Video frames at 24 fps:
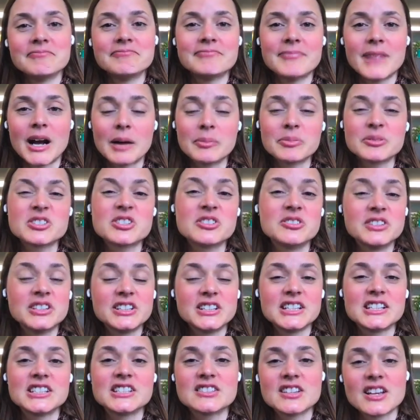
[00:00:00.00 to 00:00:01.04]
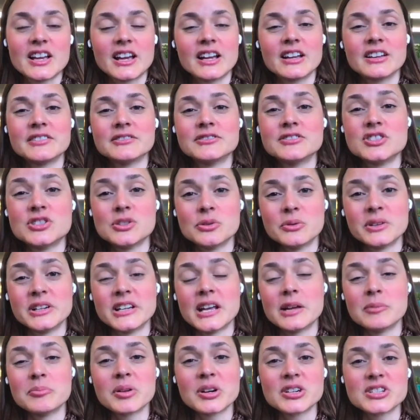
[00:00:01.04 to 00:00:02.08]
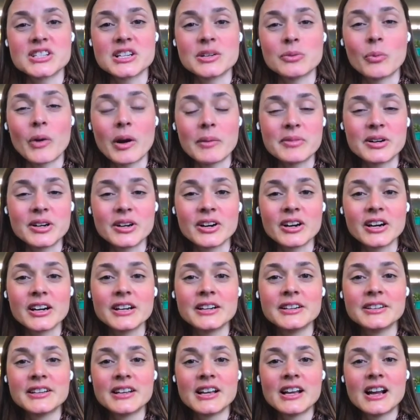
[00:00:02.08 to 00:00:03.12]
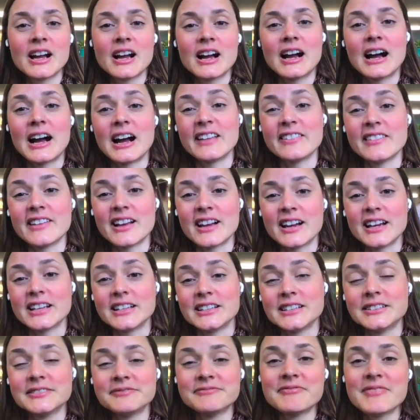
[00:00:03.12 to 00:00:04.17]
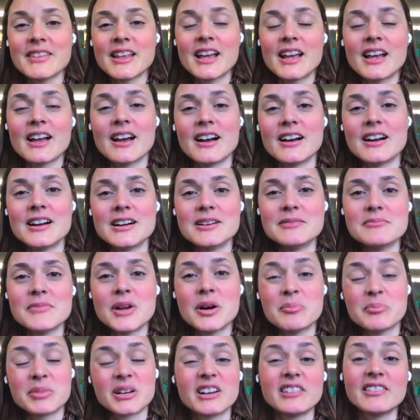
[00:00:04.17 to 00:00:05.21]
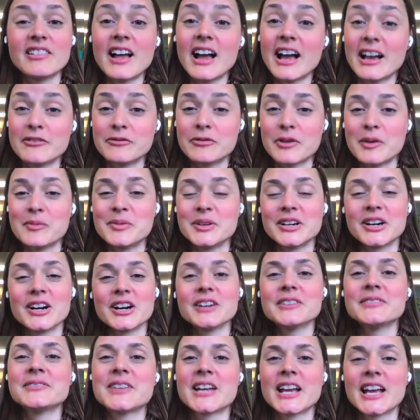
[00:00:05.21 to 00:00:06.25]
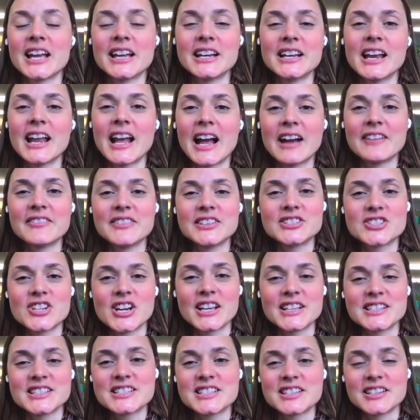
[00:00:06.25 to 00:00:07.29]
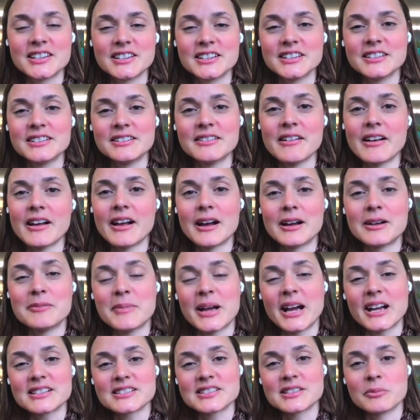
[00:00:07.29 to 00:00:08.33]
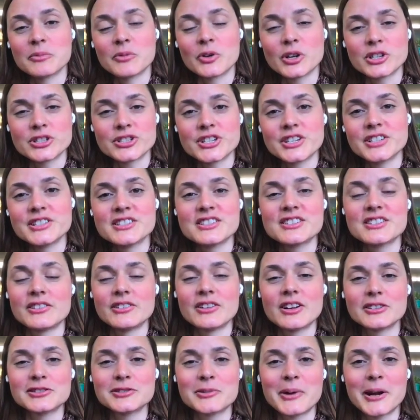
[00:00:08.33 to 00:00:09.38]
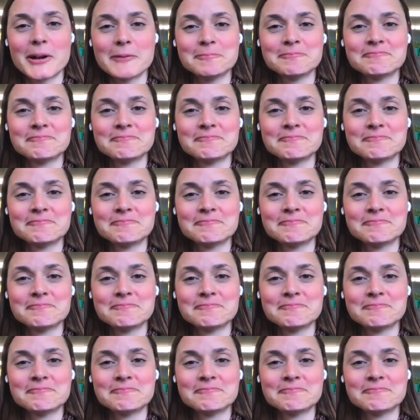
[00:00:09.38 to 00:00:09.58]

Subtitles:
opportunity to do an in-person webinar online, but a live webinar, and have the chance to ask some questions along the way.